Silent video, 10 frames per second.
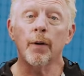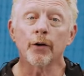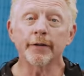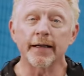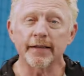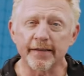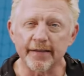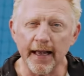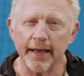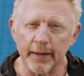has been
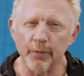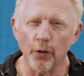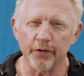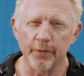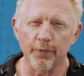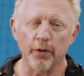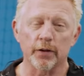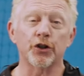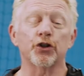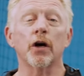synonymous with the
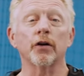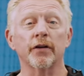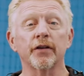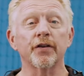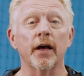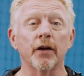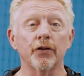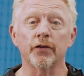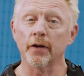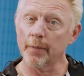grandeur of
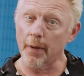Wimbledon.